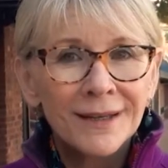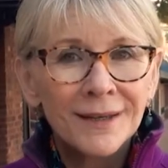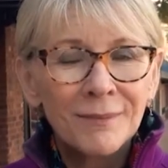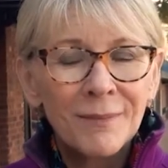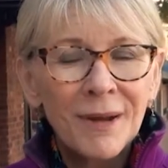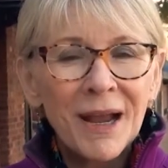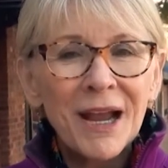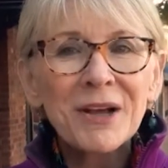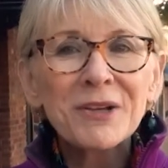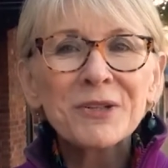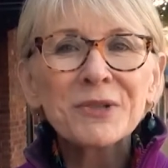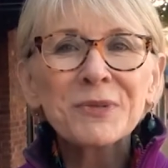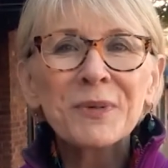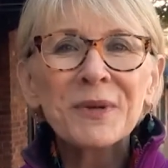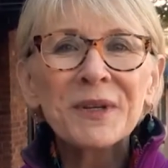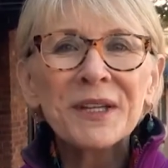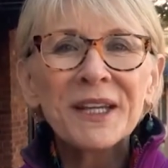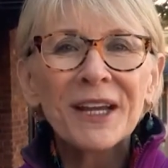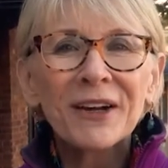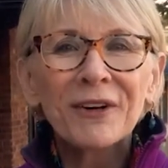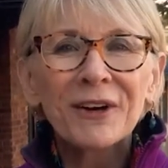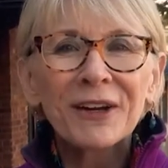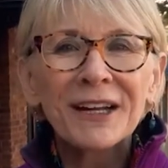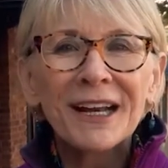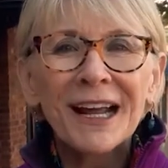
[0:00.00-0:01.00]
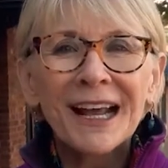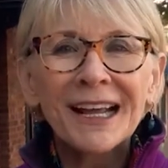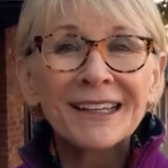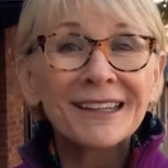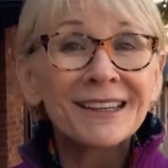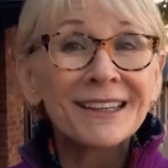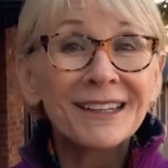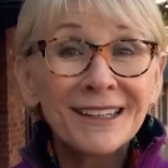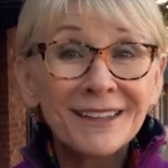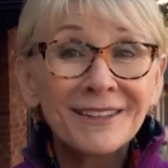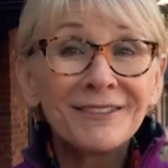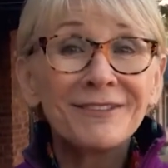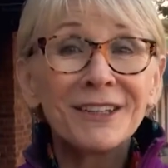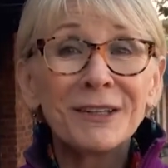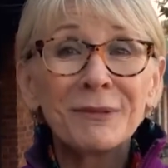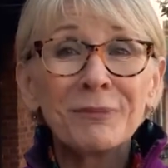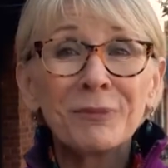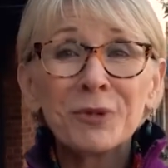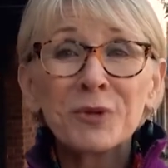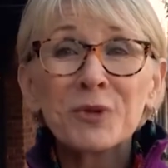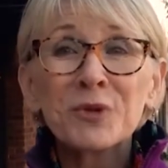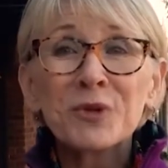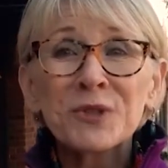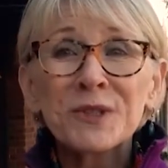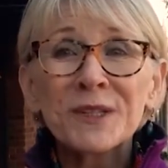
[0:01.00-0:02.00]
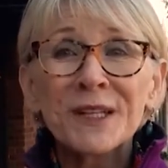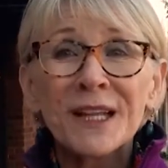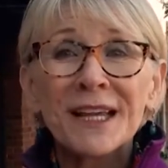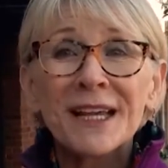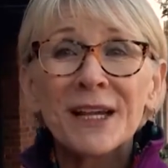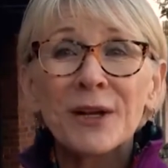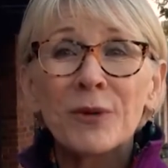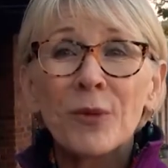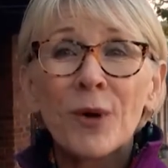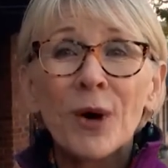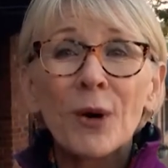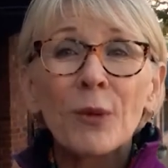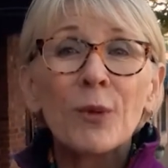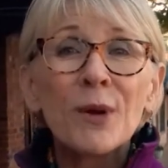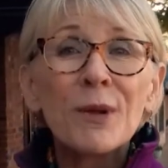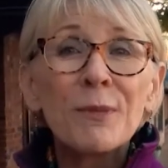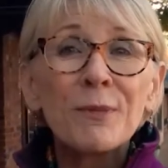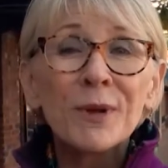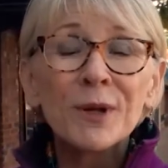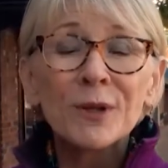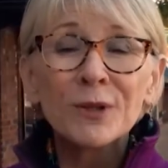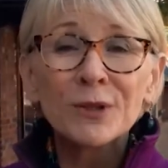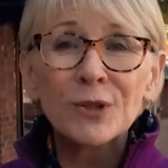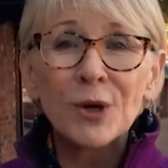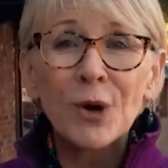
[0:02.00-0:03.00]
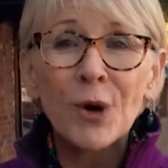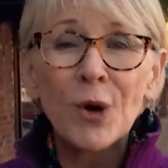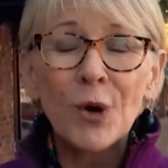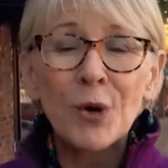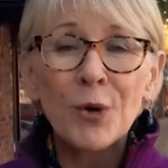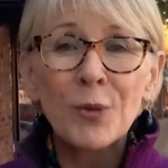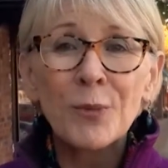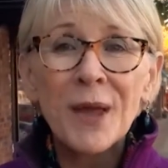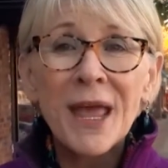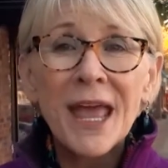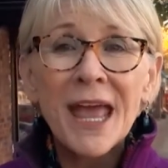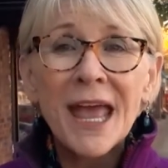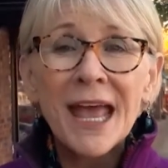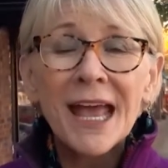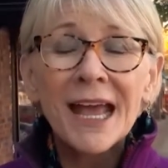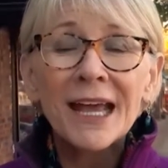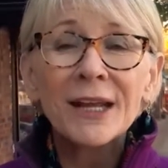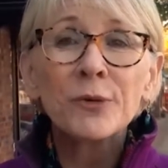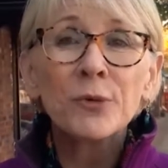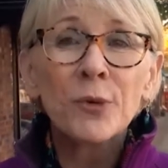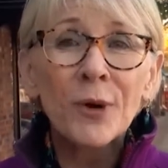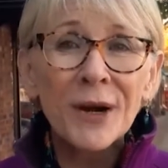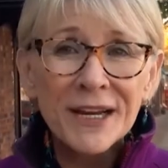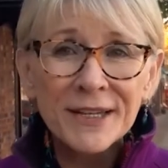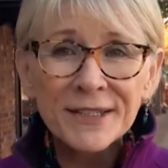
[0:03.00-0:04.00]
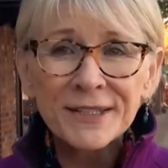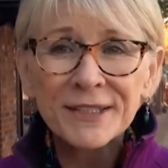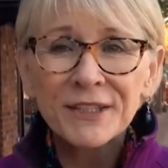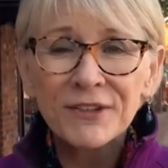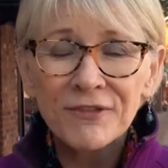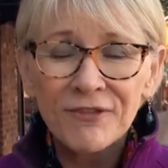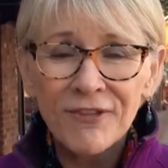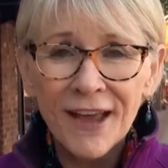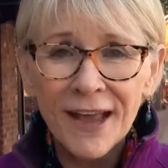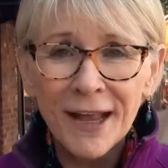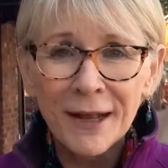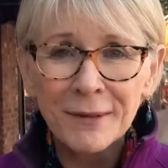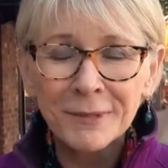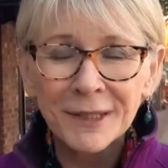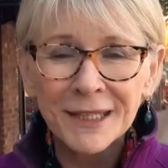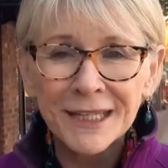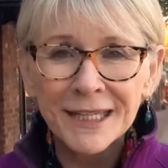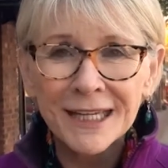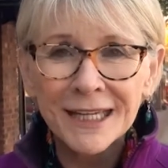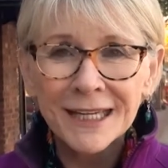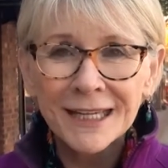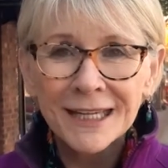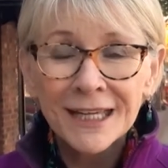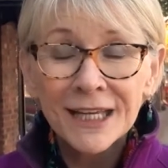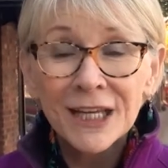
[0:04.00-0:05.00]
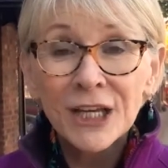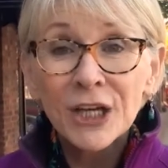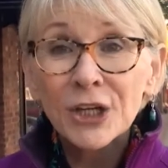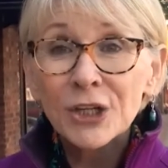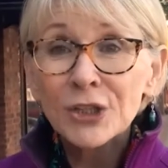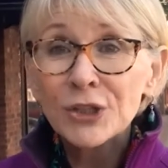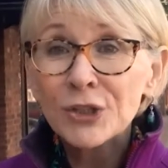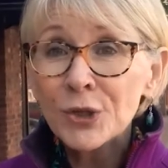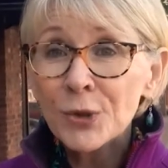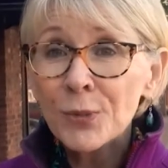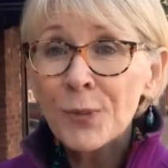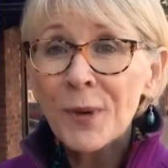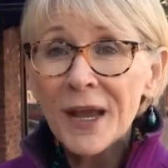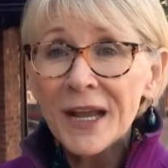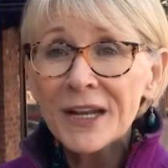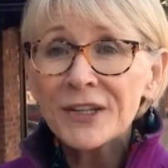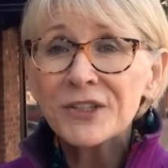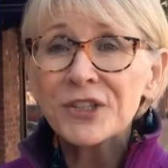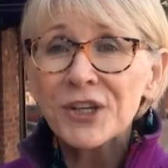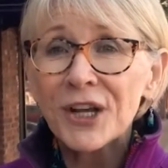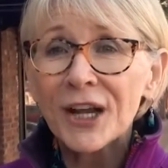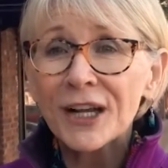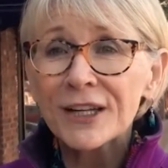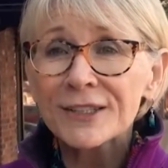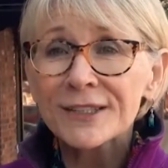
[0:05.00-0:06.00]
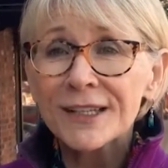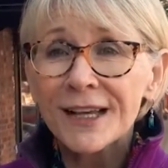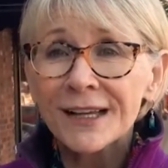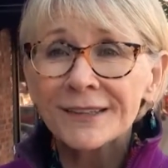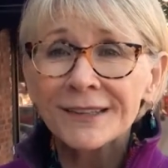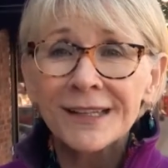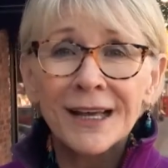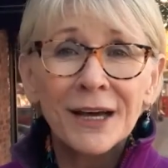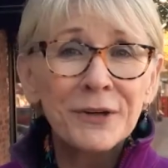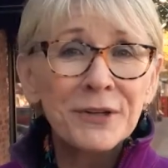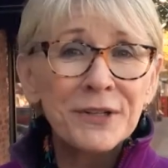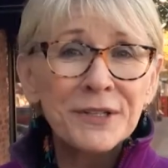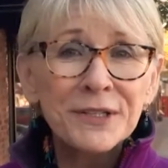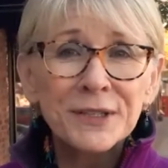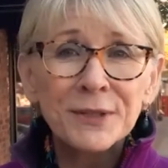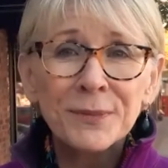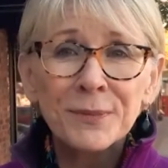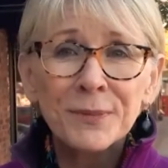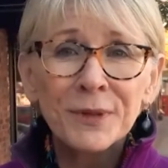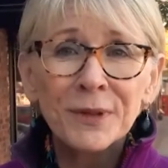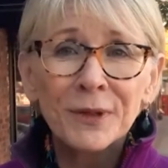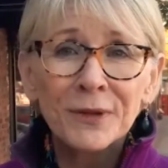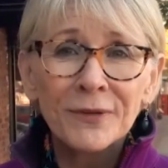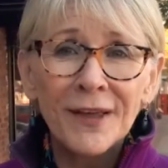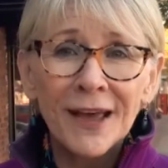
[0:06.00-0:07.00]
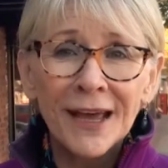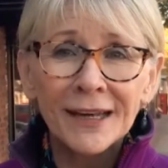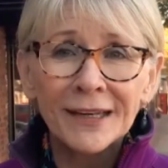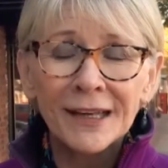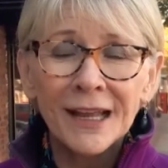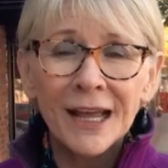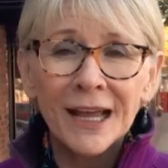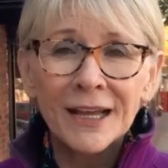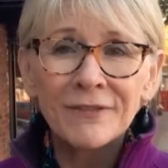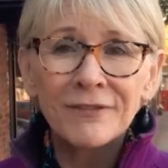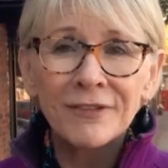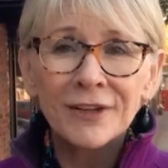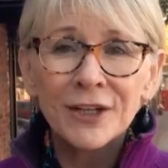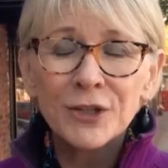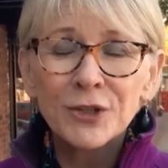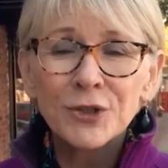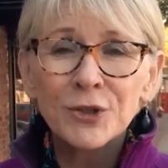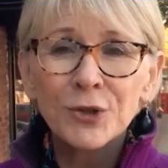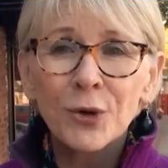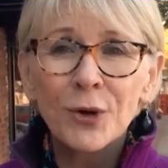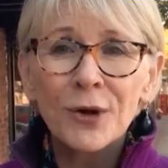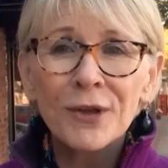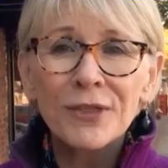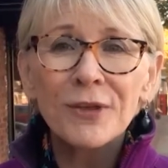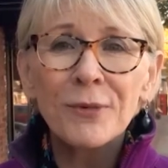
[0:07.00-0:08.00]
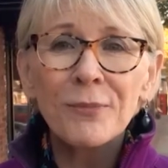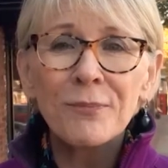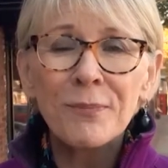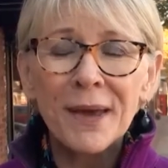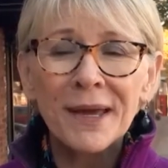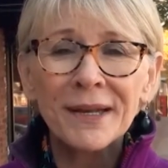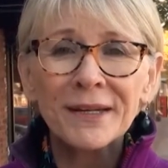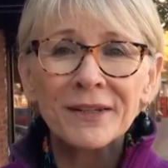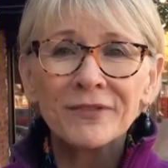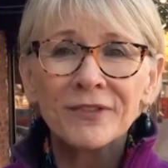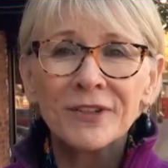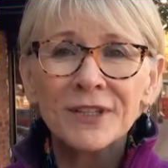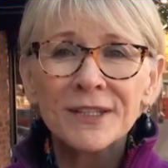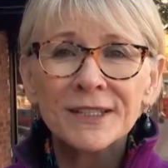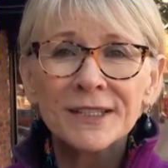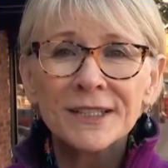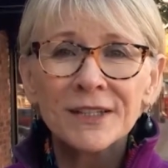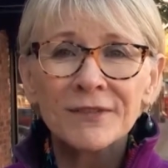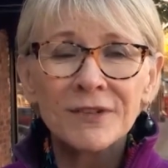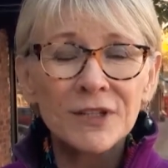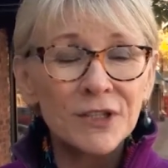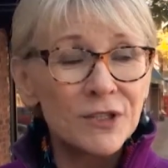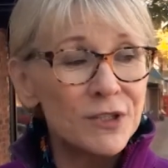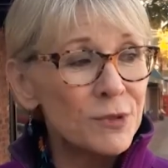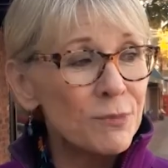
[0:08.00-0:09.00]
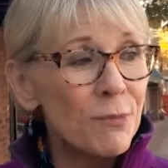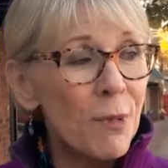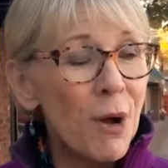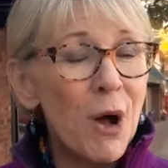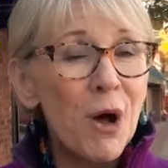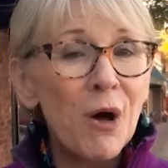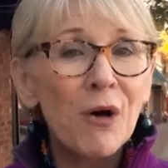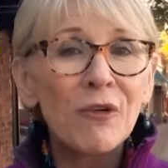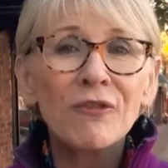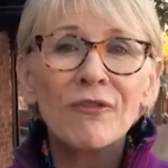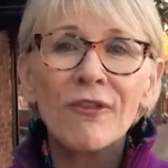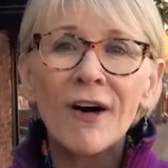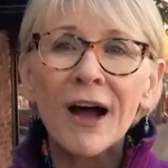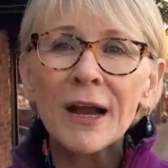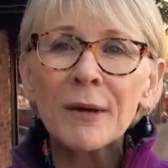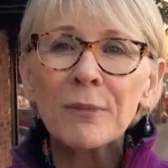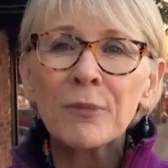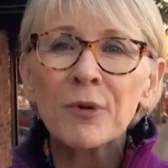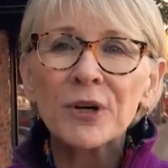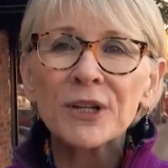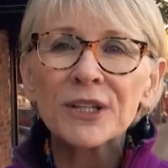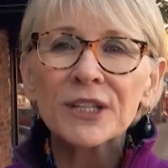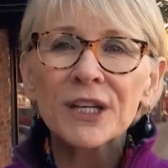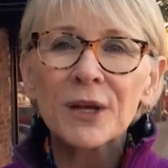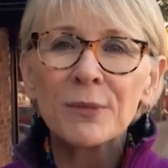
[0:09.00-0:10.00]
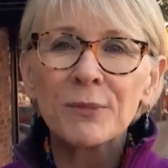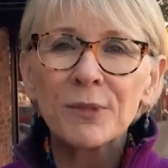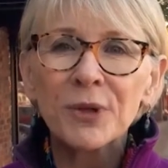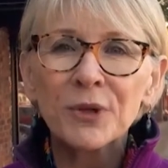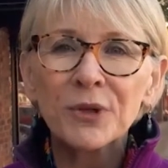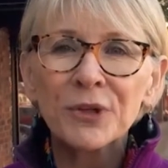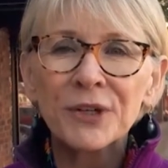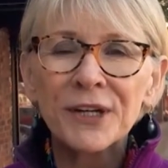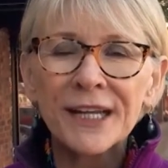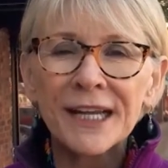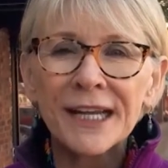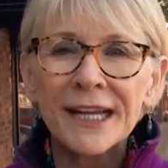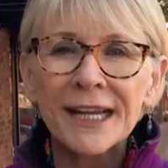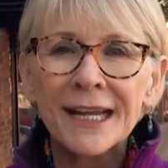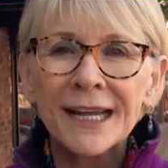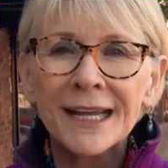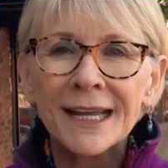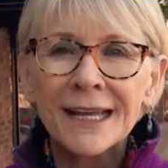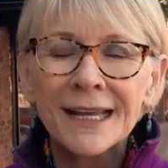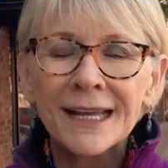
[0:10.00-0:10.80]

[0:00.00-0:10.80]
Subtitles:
My husband Gary and I live in Moose Lake, where we built a home and raised a family. Two paychecks allowed us to build that life and enjoy the benefits of a small, vibrant community.